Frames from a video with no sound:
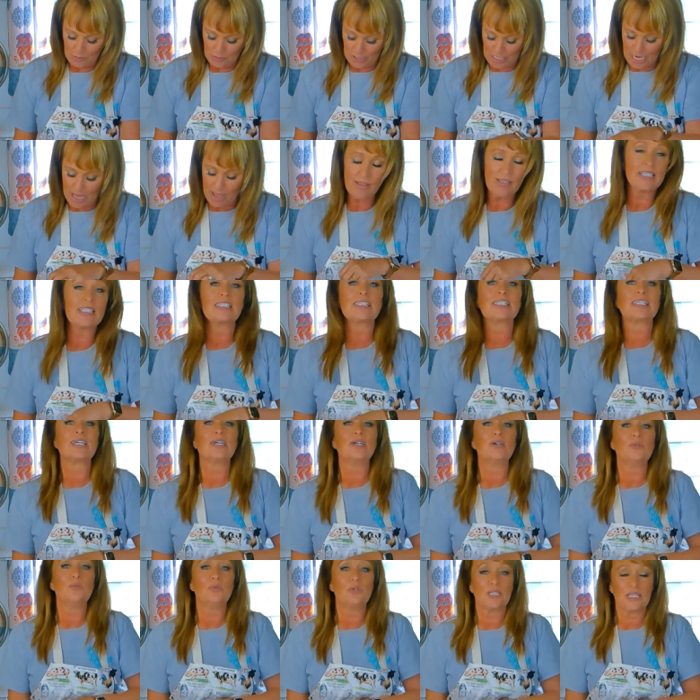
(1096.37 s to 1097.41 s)
Were y'all in
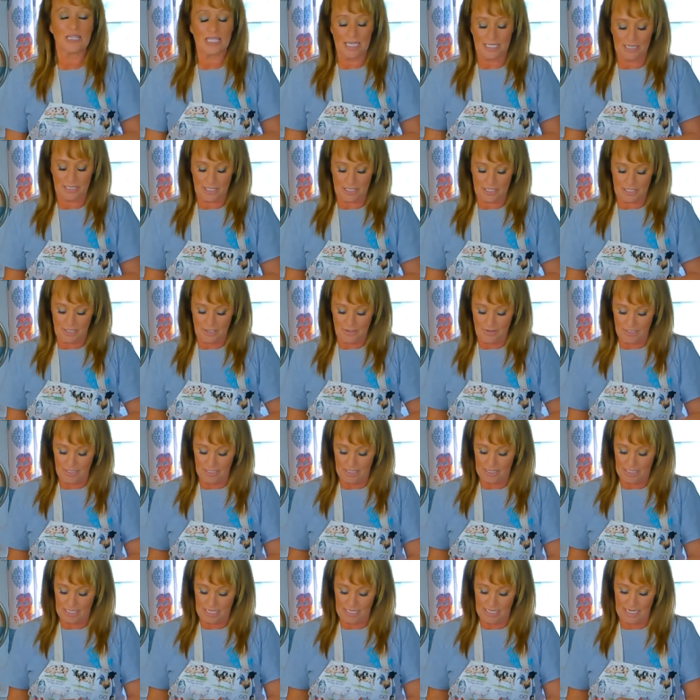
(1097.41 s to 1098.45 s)
school with that
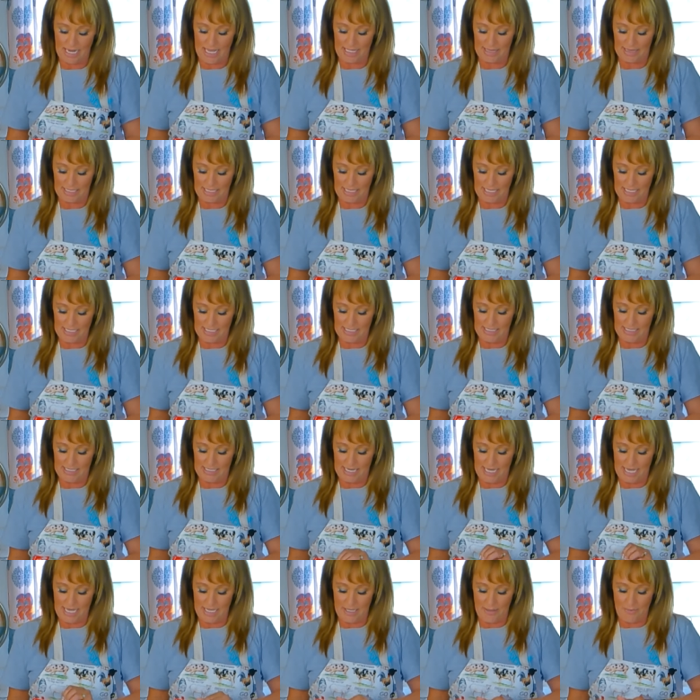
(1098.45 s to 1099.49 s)
student that at the end of the
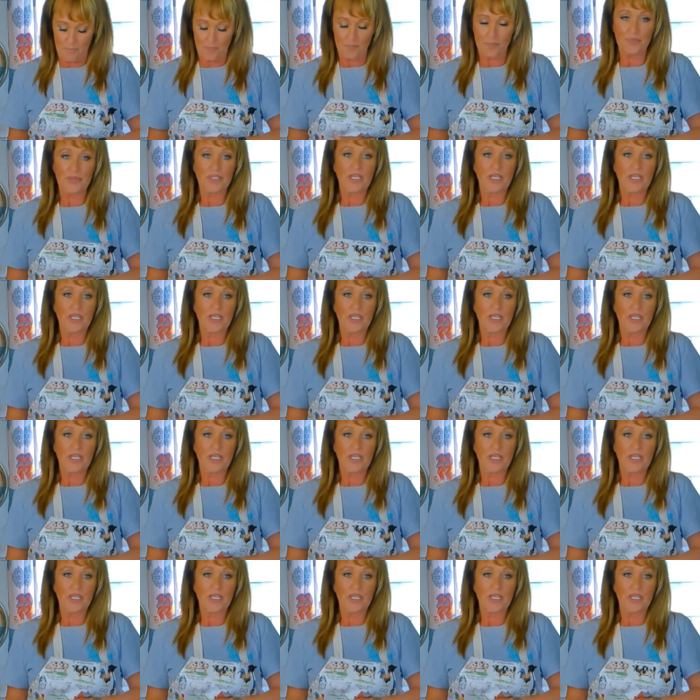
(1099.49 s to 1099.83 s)
day